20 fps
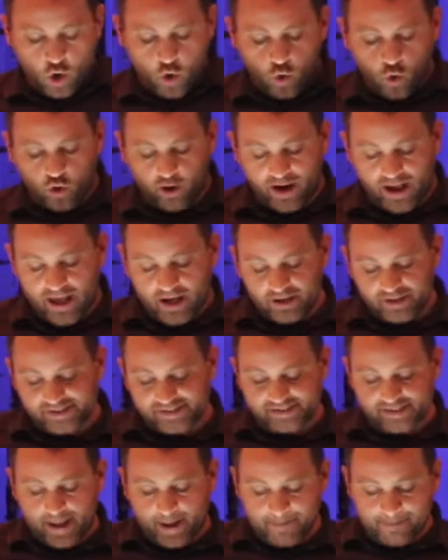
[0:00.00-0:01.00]
or
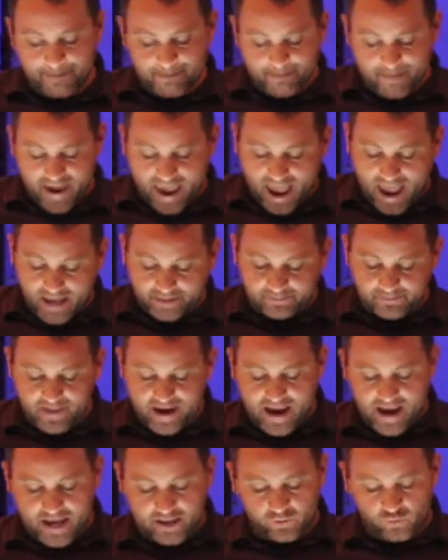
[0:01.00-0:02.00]
else a
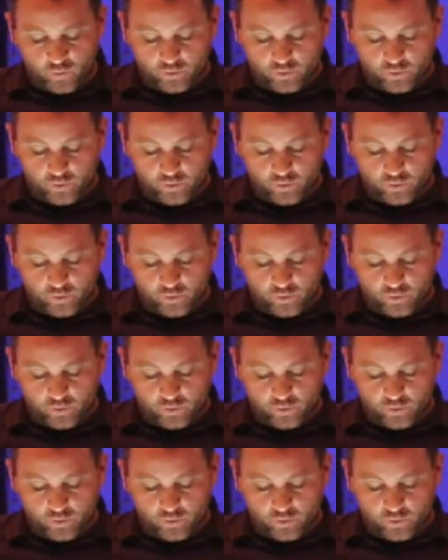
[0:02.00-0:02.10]
madman